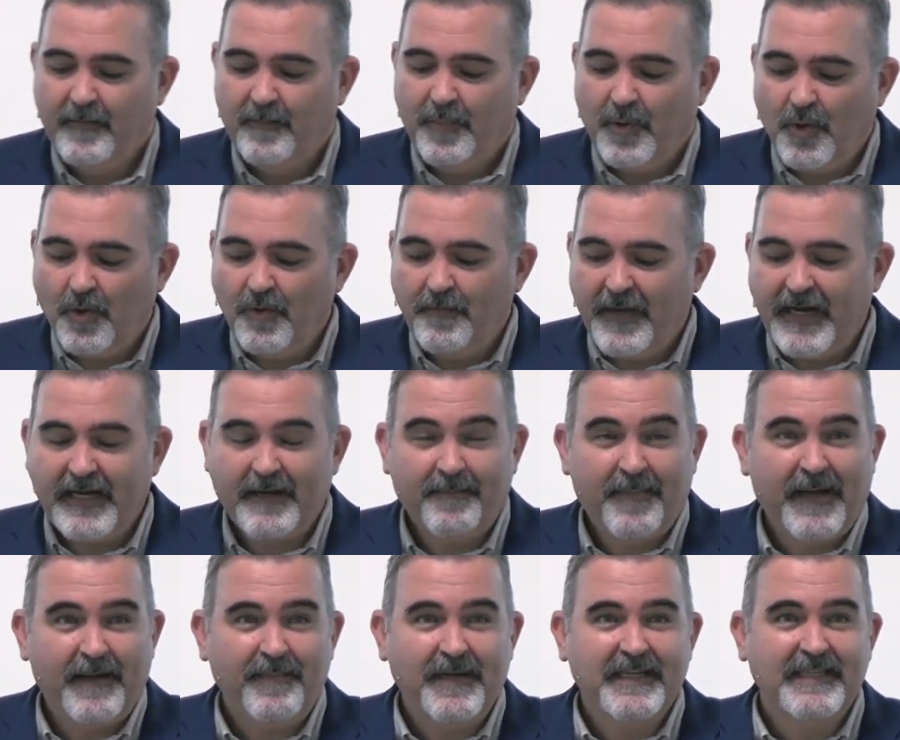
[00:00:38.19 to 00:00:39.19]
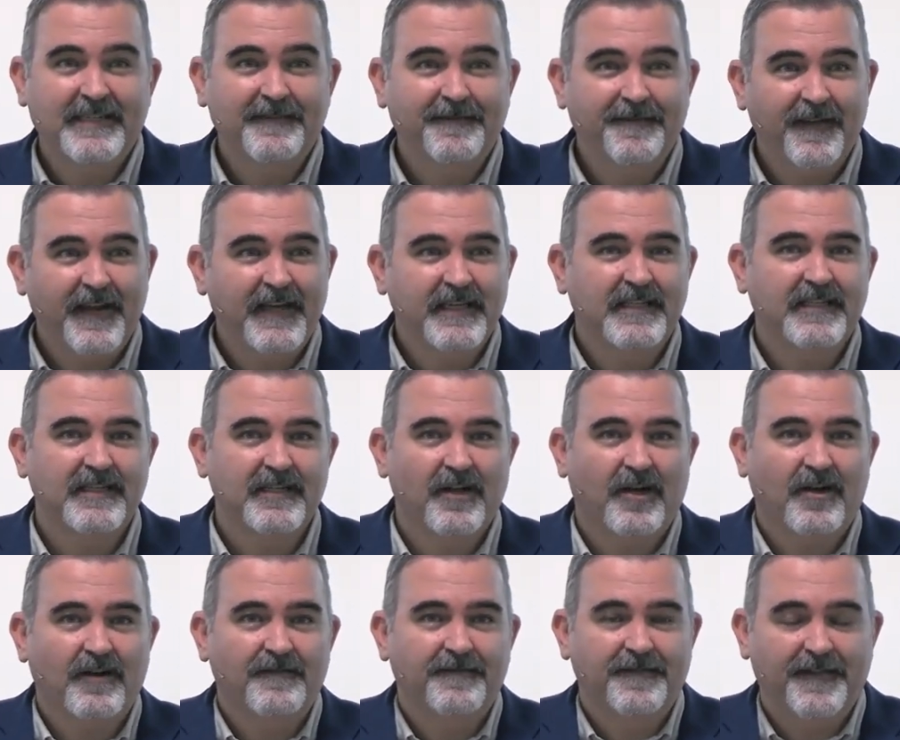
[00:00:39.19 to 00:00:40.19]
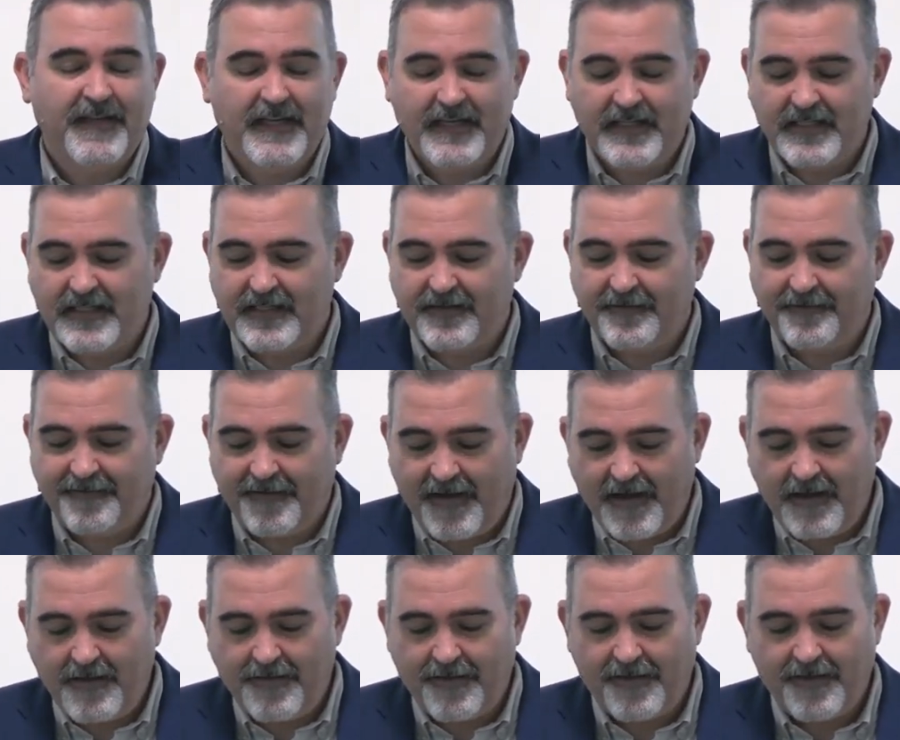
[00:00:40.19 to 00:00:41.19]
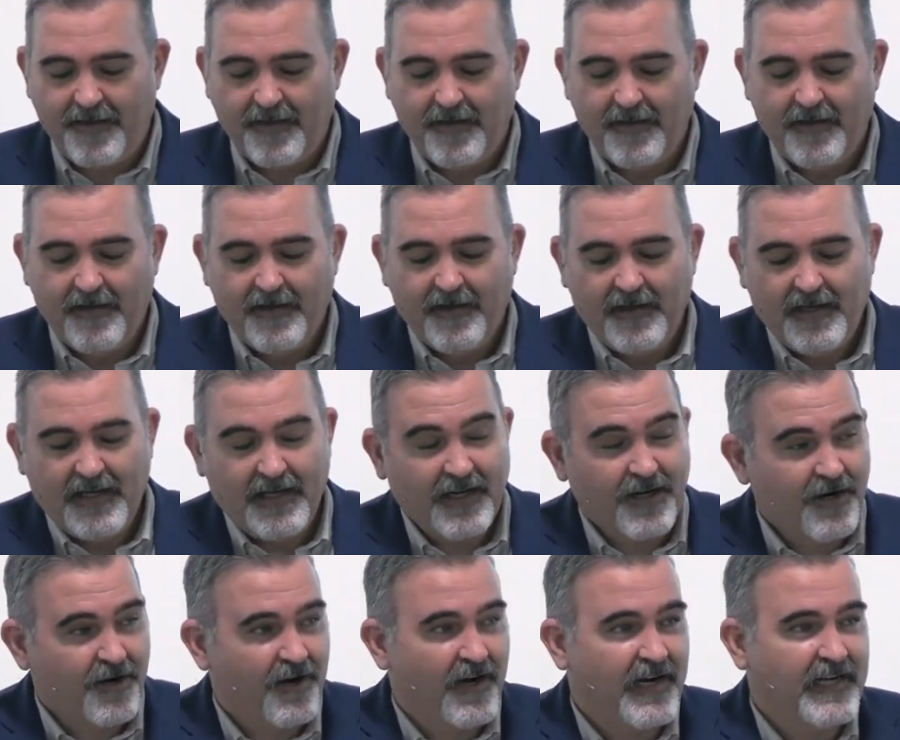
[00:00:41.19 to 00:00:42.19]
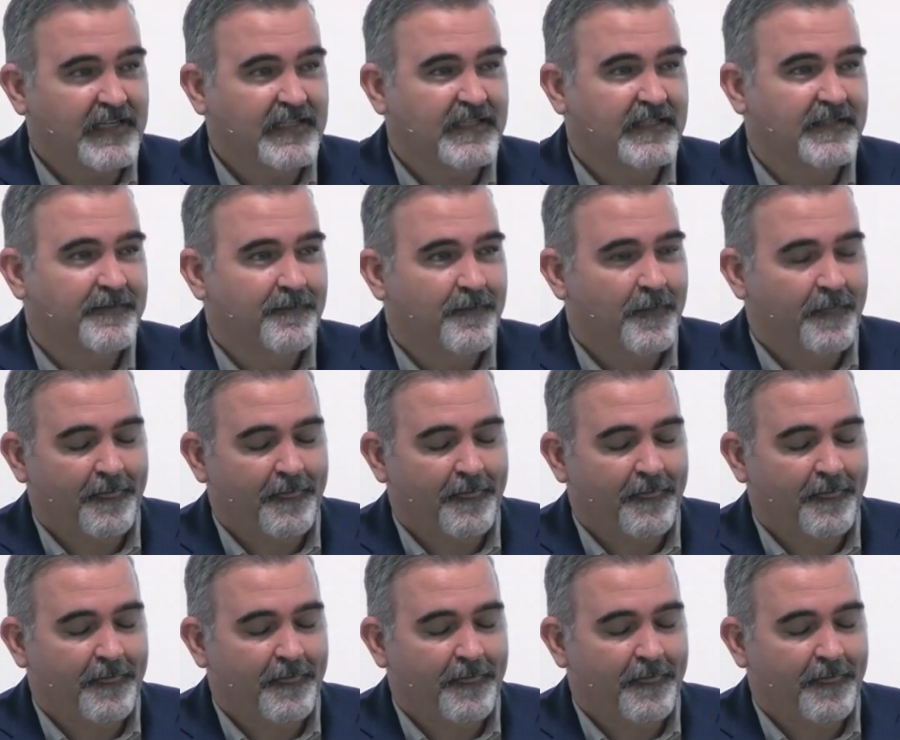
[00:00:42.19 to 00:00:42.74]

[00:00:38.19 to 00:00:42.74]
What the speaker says: Paul made a public defense of his faith in Christ.